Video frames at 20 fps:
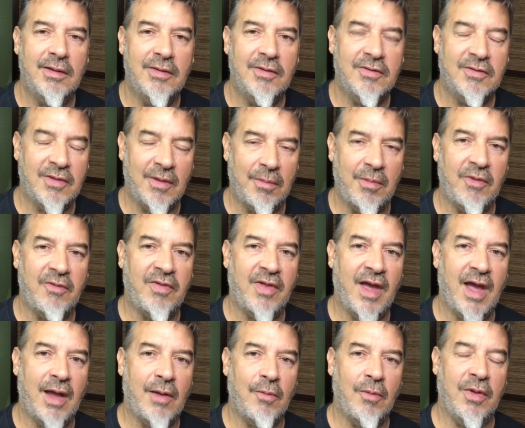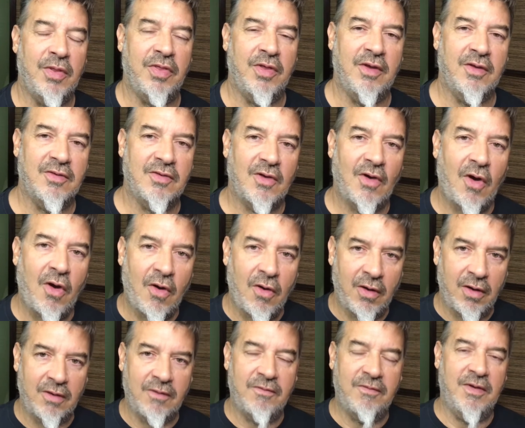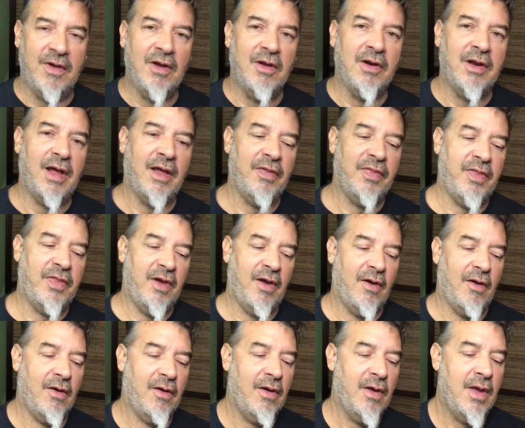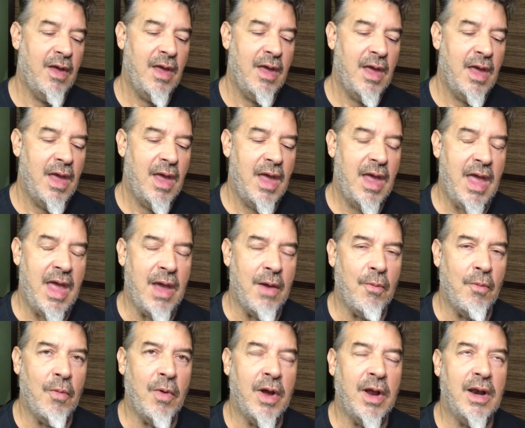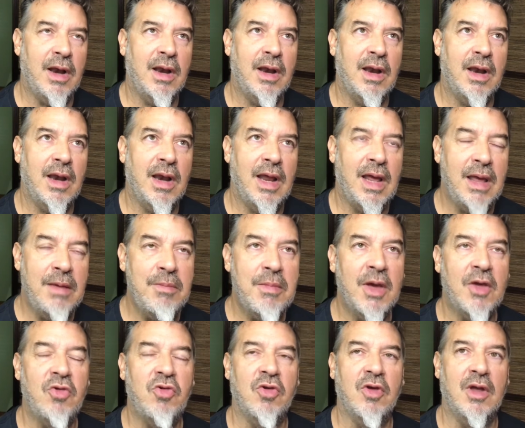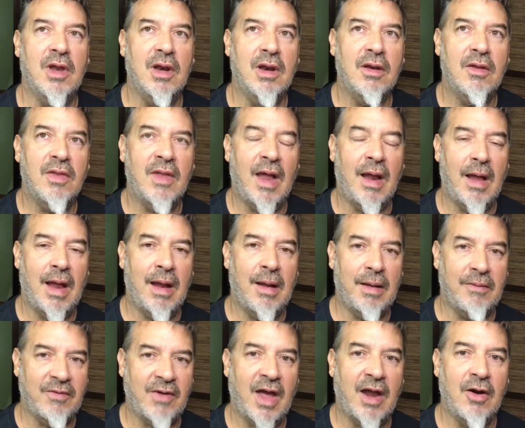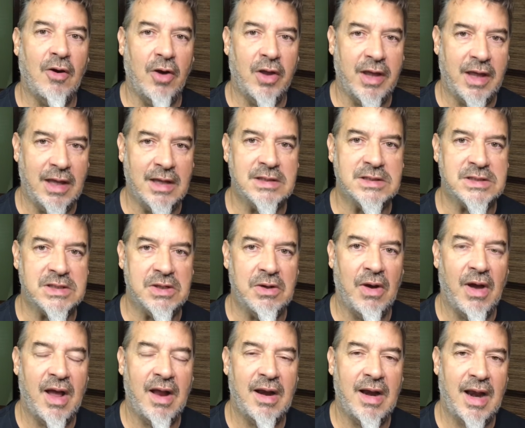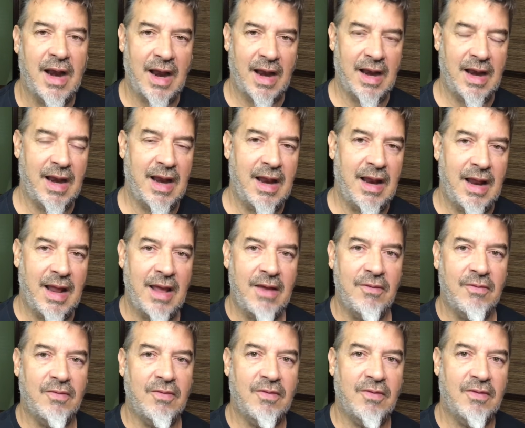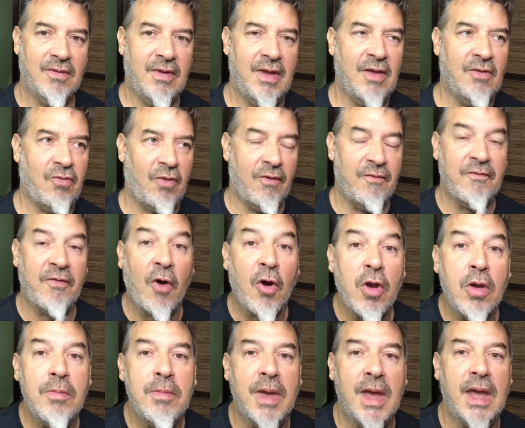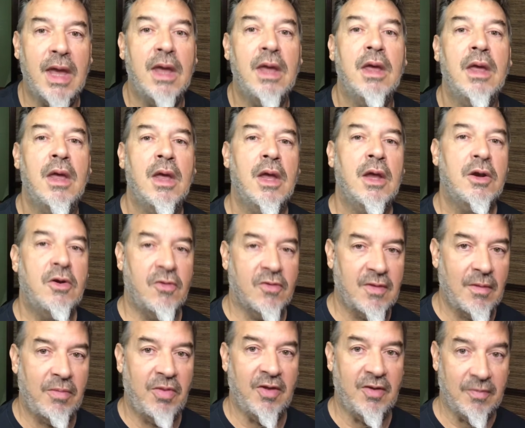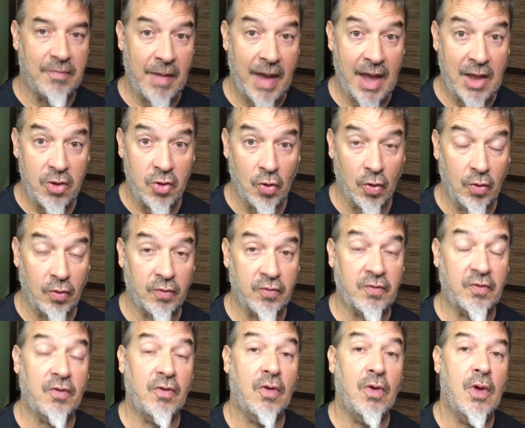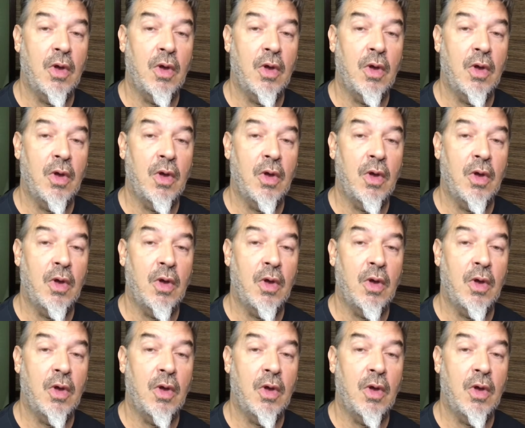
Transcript: some of that with this auric field out there. And what he mentioned that I've got to look into, I, he, he's referring me to some of these manuals